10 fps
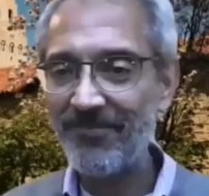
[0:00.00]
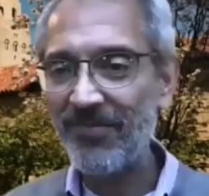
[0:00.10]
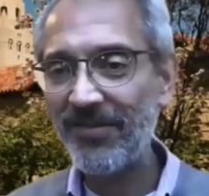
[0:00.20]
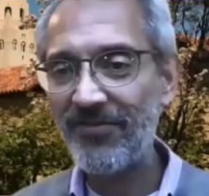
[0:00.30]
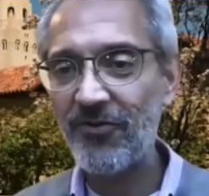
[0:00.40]

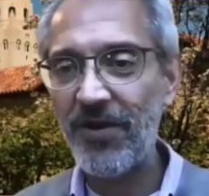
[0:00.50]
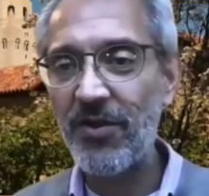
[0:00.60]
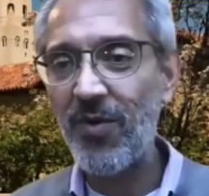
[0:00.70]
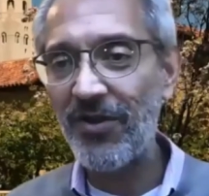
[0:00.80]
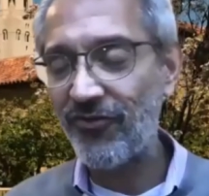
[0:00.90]
that's a great
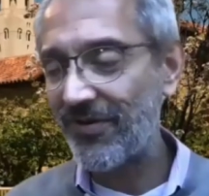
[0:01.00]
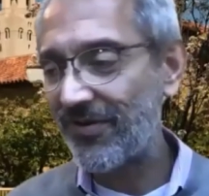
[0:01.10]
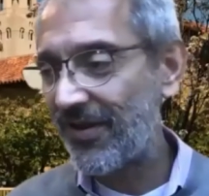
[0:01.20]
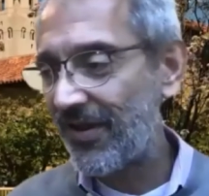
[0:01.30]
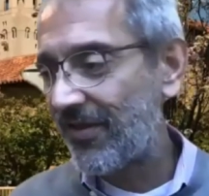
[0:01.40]
question.
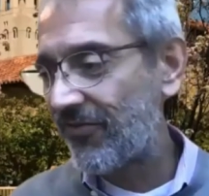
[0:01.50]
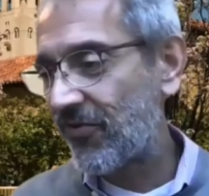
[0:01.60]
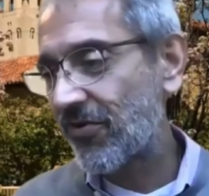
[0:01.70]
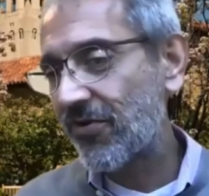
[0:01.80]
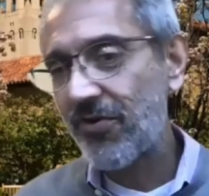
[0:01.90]
So
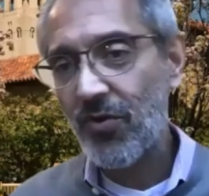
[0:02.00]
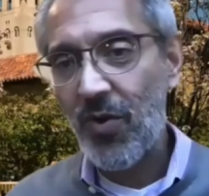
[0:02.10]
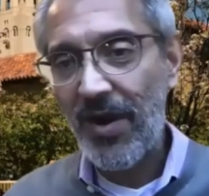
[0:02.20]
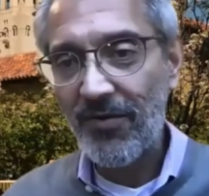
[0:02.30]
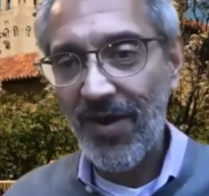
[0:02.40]
you're
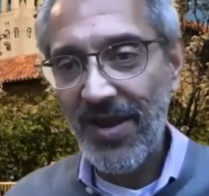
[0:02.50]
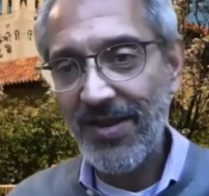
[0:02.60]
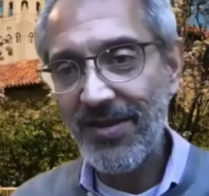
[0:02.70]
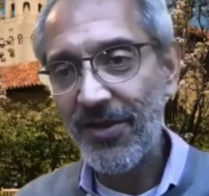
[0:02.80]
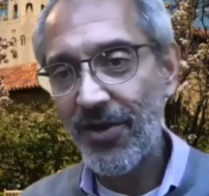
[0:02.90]
quite right.
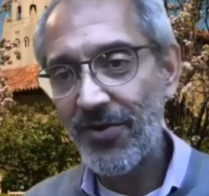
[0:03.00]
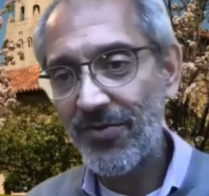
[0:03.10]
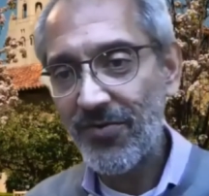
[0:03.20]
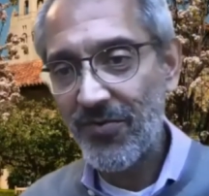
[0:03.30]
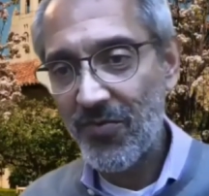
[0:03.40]
You
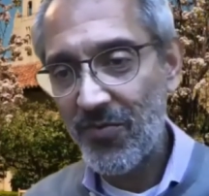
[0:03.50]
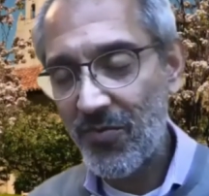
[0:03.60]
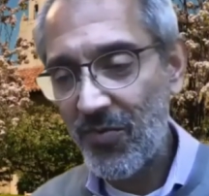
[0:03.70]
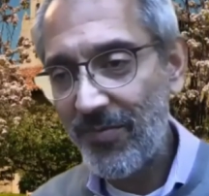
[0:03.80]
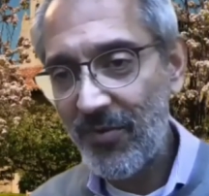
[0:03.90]
know,
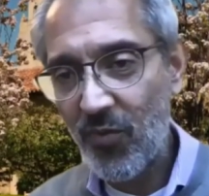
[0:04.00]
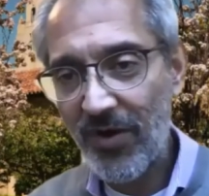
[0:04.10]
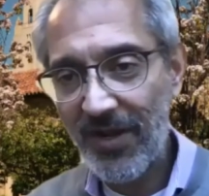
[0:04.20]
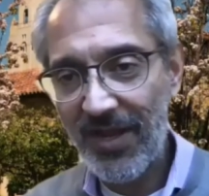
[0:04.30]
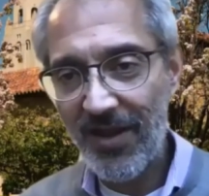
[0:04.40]
we've been
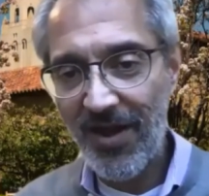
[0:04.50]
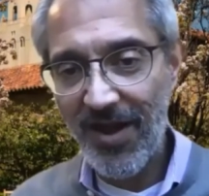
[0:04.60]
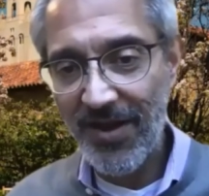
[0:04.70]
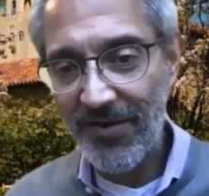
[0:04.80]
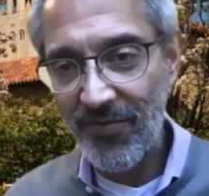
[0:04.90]
working
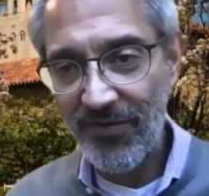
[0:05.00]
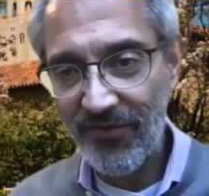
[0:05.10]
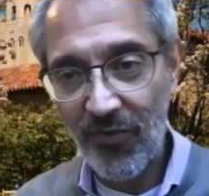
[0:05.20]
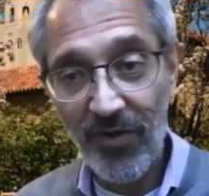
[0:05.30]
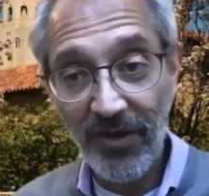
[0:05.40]
on
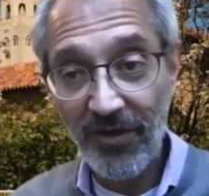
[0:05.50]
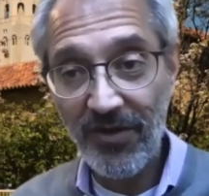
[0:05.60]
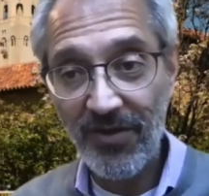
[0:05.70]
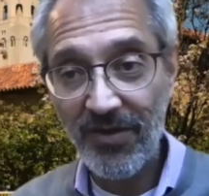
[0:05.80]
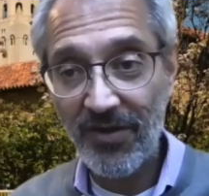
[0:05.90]
restoring
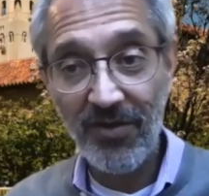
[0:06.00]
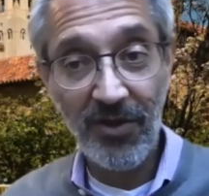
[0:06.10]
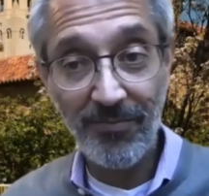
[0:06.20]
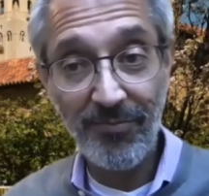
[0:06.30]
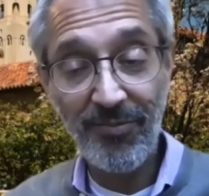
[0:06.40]

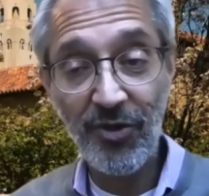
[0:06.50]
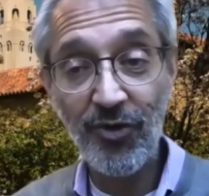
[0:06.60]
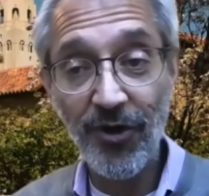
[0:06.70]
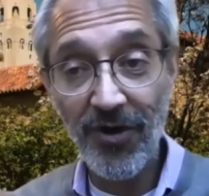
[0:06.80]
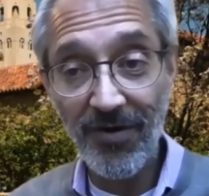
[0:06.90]

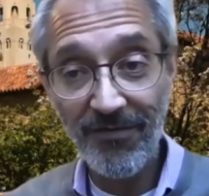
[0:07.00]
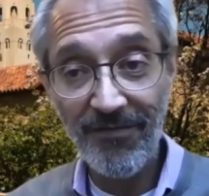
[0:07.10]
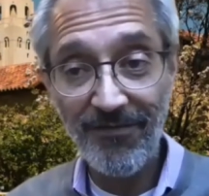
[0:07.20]
computer